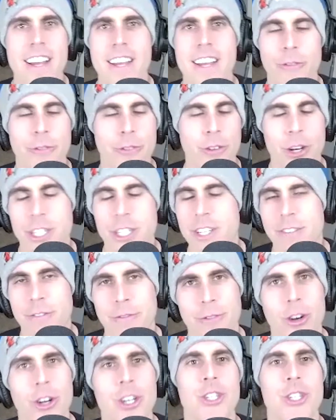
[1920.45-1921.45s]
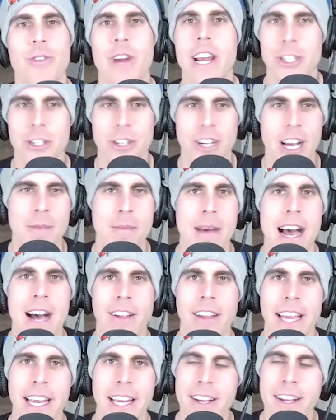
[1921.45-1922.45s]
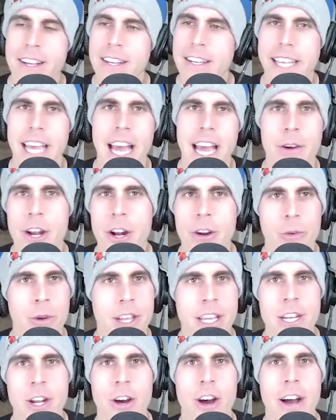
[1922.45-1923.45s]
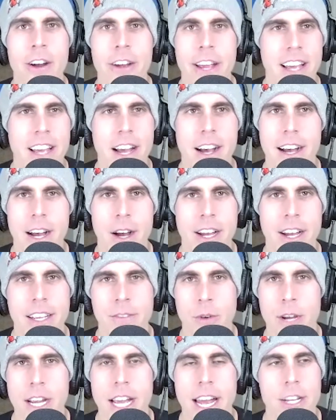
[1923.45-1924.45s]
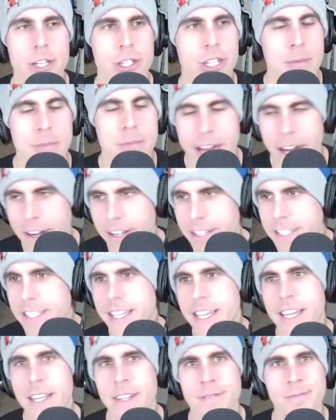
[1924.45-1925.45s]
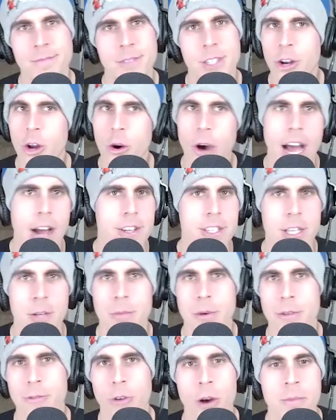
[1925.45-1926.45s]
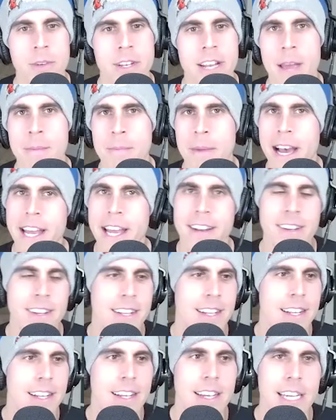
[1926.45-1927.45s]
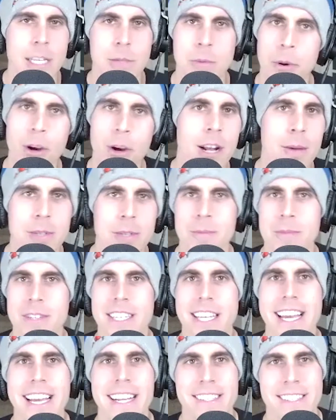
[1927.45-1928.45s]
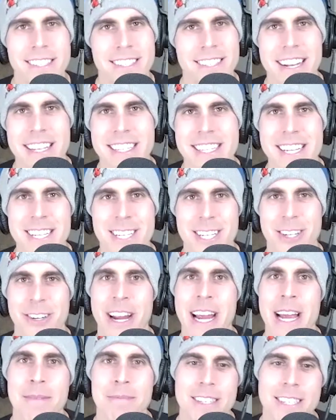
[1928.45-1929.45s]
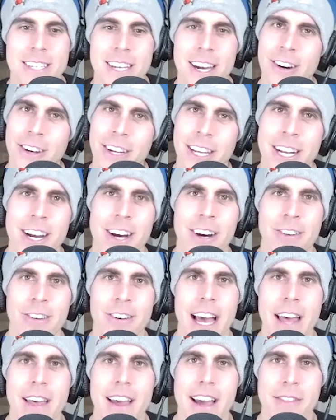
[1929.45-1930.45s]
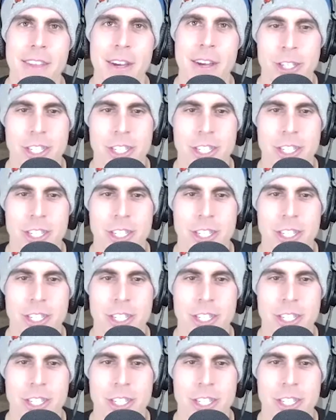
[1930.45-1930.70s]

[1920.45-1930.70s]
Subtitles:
You first race you come out like, yeah, we don't really know how like what kind of shape Eric's in, don't know how he's going to perform today, but he's been putting up some skits on his Instagram, so you know, I